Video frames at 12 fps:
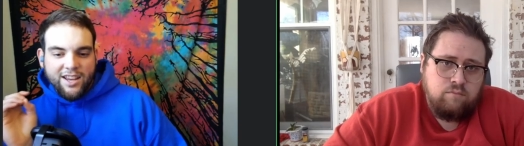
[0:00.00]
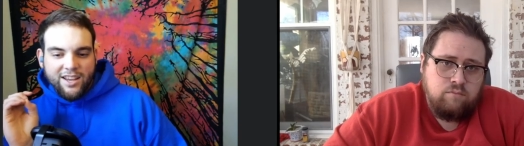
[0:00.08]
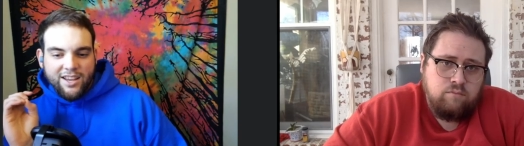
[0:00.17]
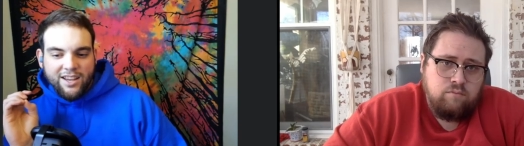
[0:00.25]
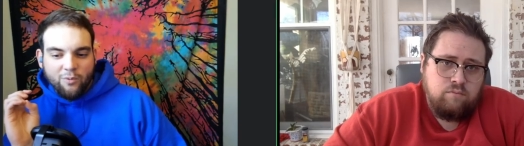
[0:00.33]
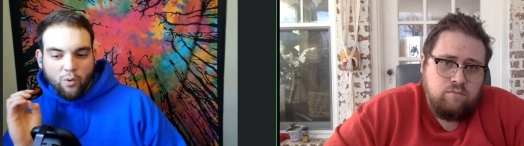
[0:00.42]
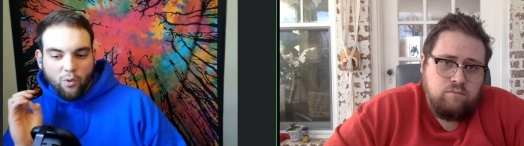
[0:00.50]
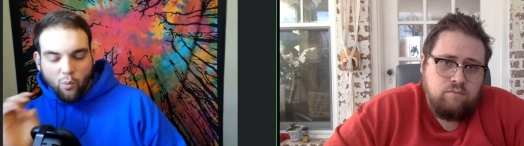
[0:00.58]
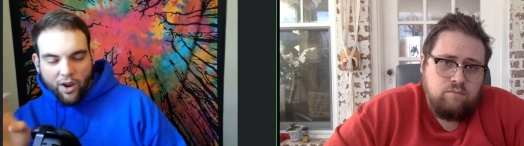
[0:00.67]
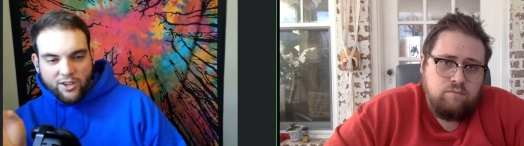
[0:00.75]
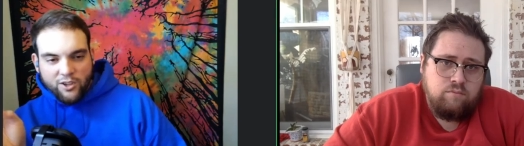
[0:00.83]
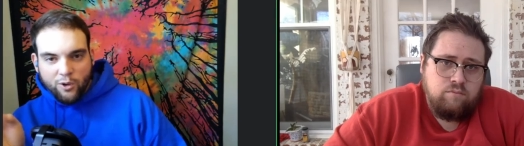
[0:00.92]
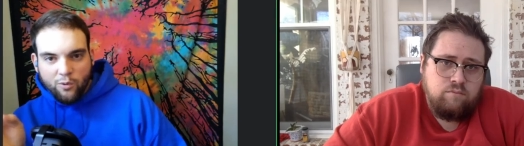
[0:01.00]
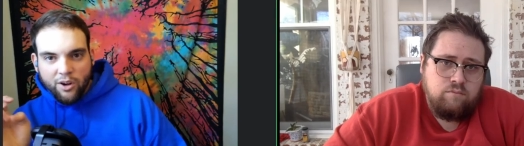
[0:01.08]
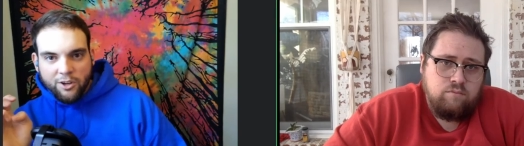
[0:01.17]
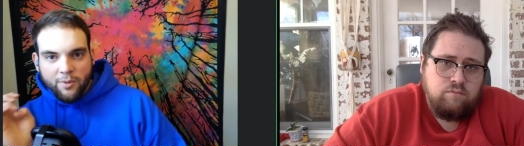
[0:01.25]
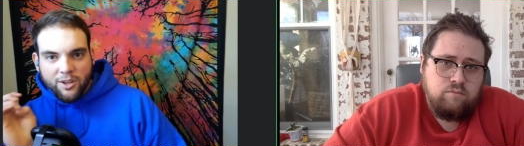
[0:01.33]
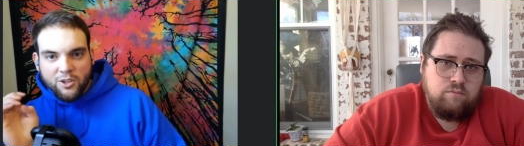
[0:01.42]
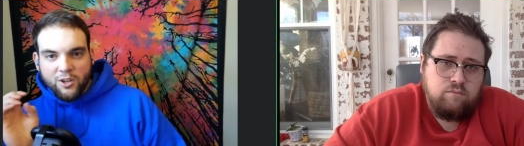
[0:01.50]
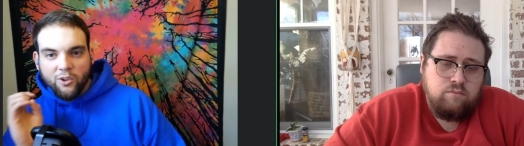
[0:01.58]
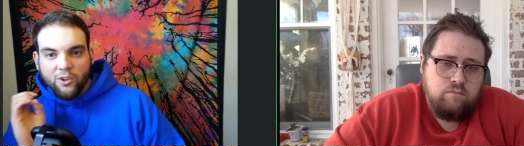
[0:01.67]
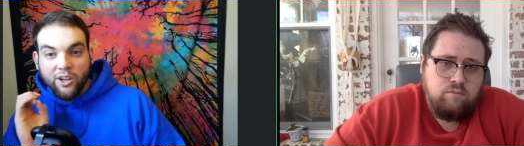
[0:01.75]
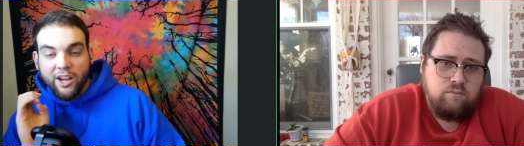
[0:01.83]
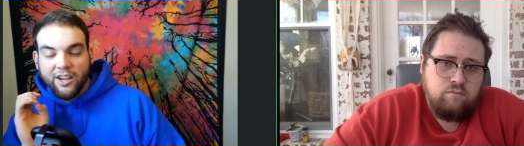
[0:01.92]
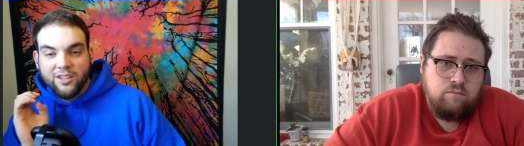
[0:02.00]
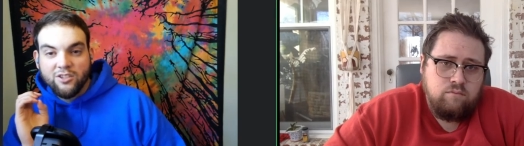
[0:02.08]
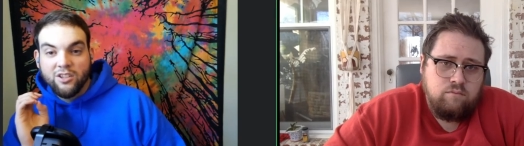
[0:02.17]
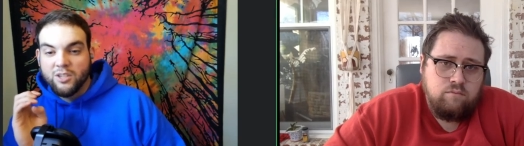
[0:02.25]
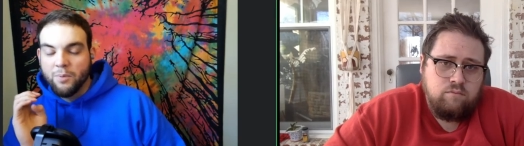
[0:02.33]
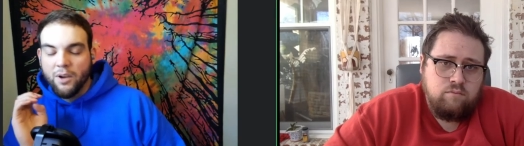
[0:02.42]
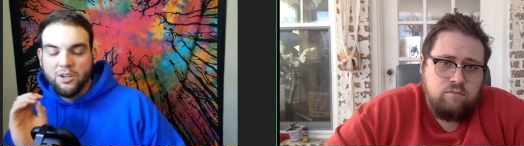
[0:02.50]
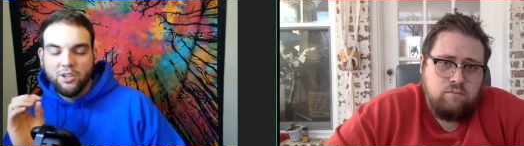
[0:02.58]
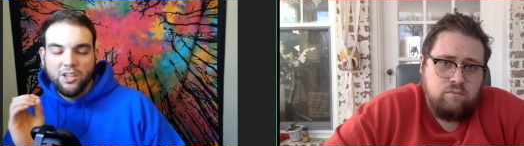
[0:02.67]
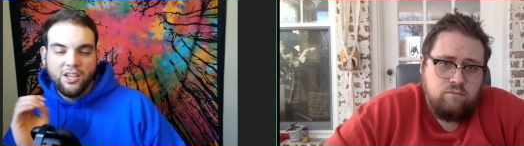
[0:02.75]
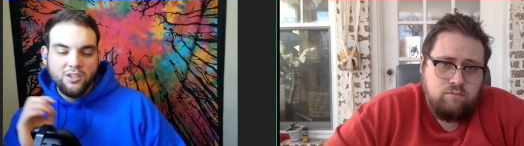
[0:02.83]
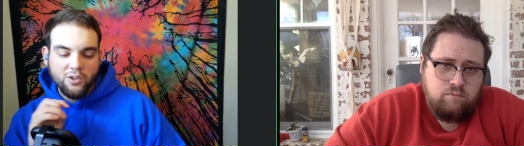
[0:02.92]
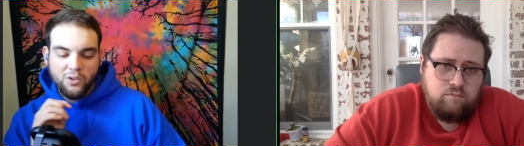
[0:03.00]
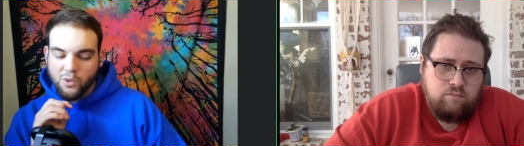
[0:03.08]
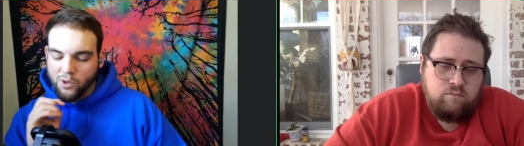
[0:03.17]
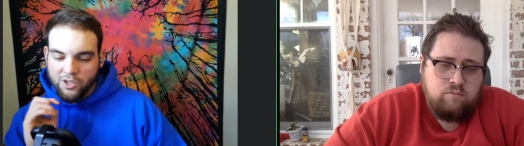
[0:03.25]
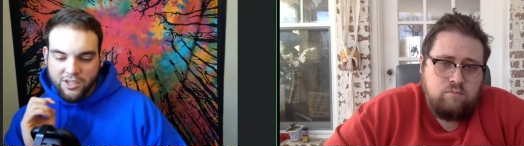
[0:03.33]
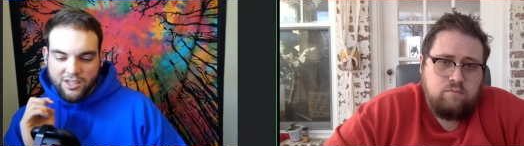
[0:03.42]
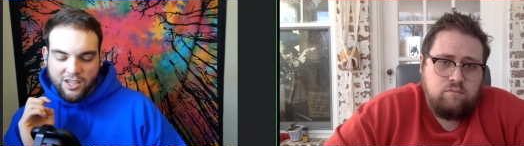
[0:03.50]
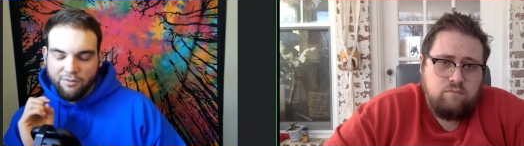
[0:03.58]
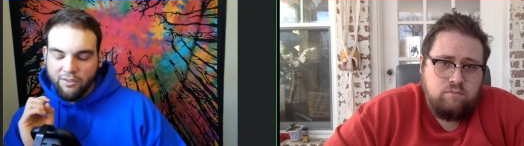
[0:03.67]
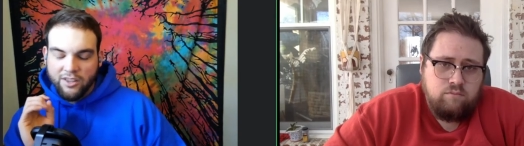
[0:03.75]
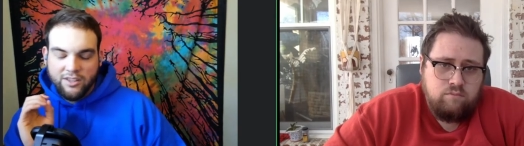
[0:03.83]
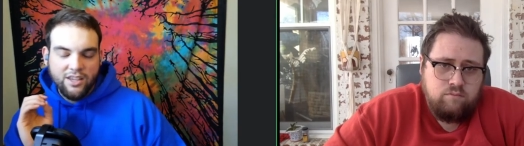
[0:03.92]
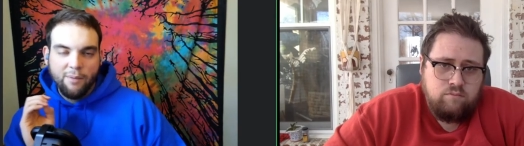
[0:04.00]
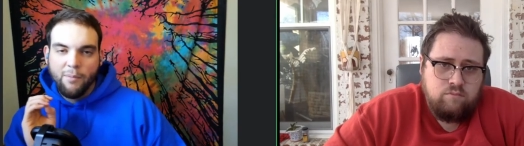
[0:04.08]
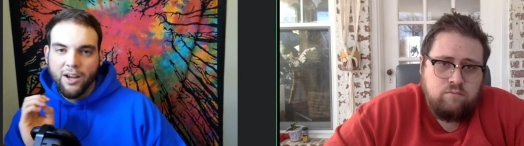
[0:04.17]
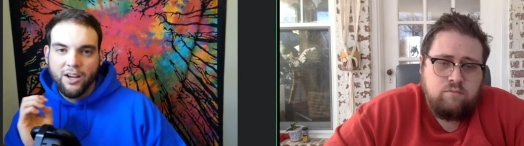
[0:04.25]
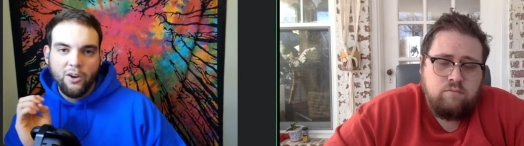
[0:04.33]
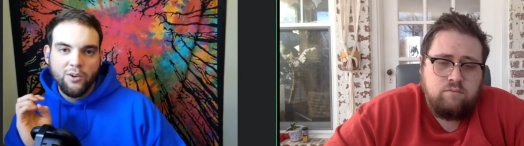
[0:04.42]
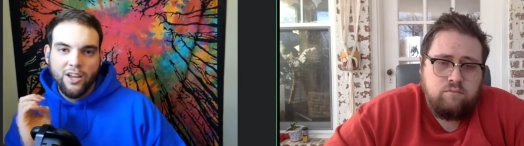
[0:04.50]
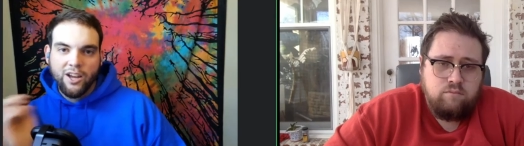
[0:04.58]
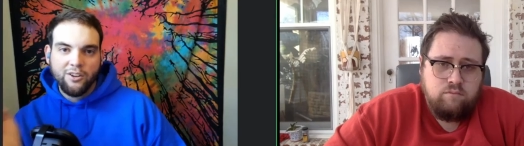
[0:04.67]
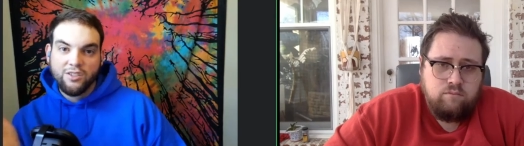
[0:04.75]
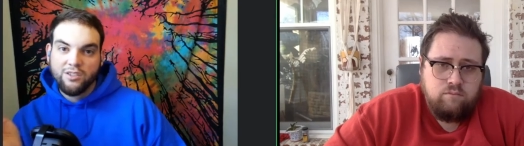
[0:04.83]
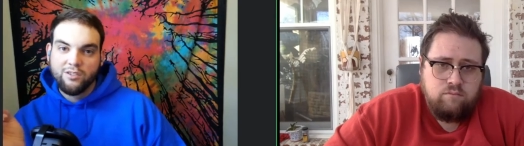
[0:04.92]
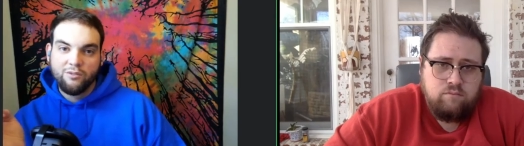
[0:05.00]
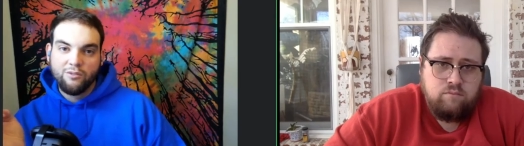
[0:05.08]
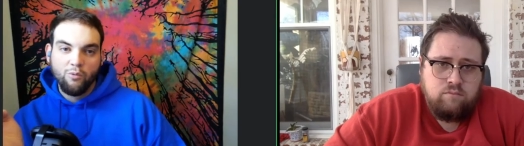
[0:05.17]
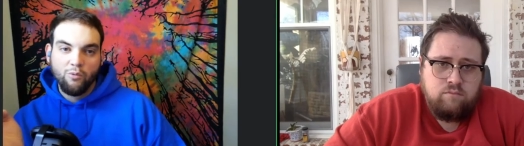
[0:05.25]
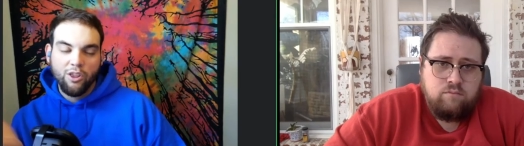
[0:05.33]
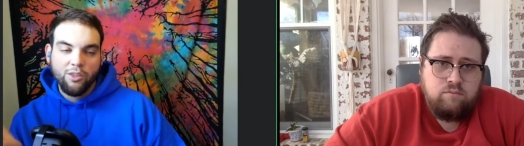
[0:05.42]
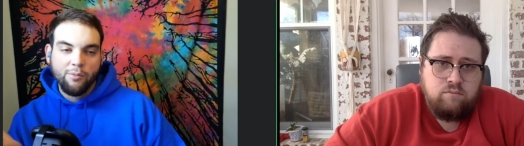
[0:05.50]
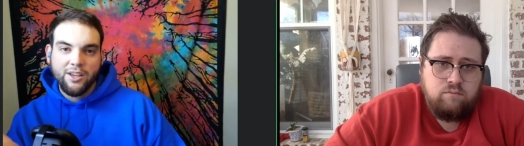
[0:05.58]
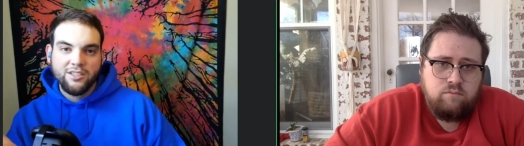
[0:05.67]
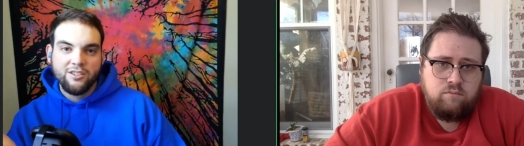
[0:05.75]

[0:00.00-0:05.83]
Speaker 1: were way too one dimensional against, especially against a Georgia defense that might go down as one of the best